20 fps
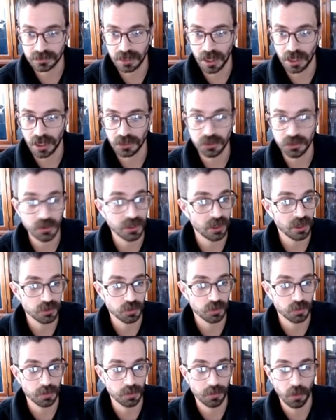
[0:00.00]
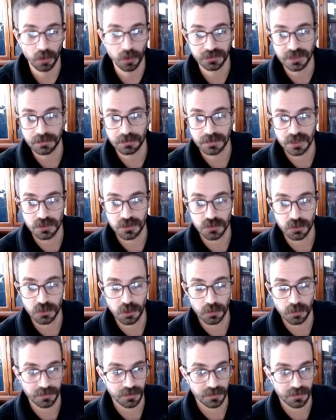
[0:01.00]
you can also report them to
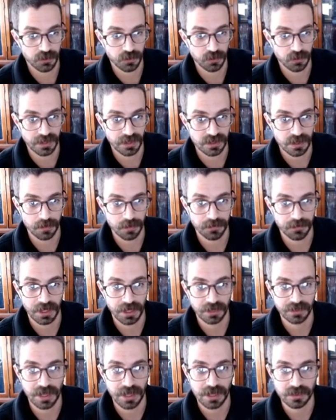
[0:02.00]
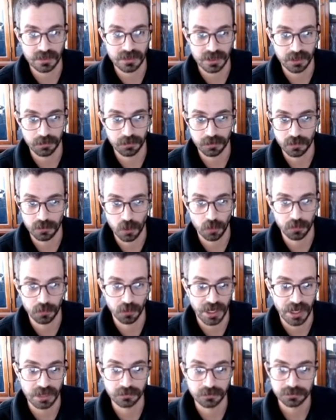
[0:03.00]
Zoom if they're doing something that is inappropriate.